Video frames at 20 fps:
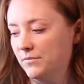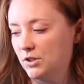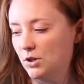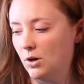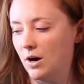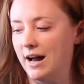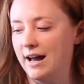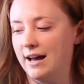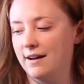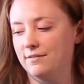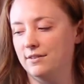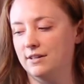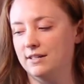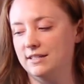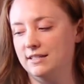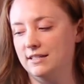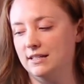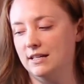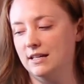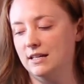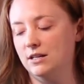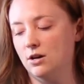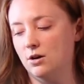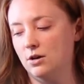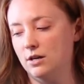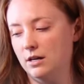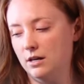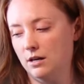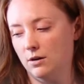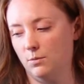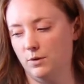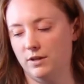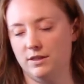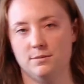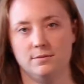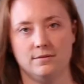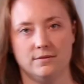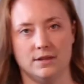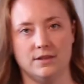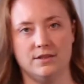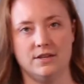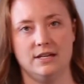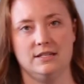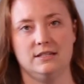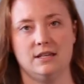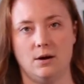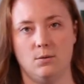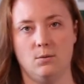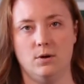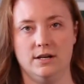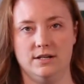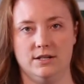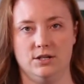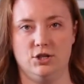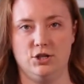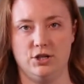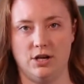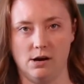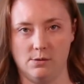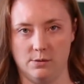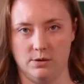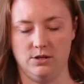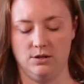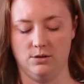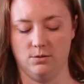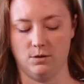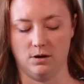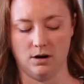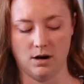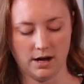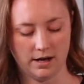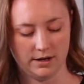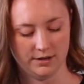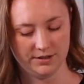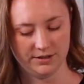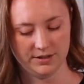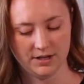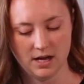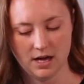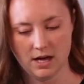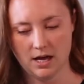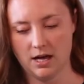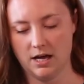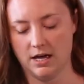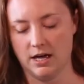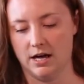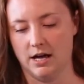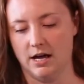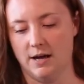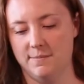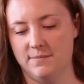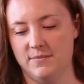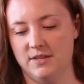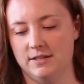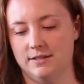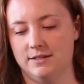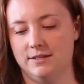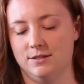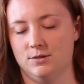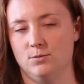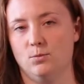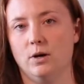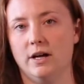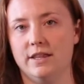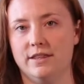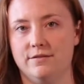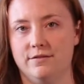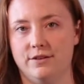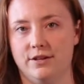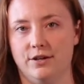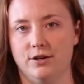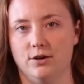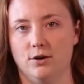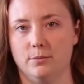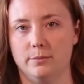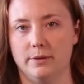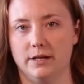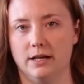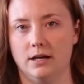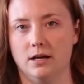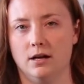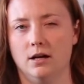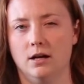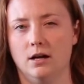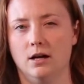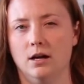So I have a sticky note here with the things I want to share with you, or else this is what the video will be.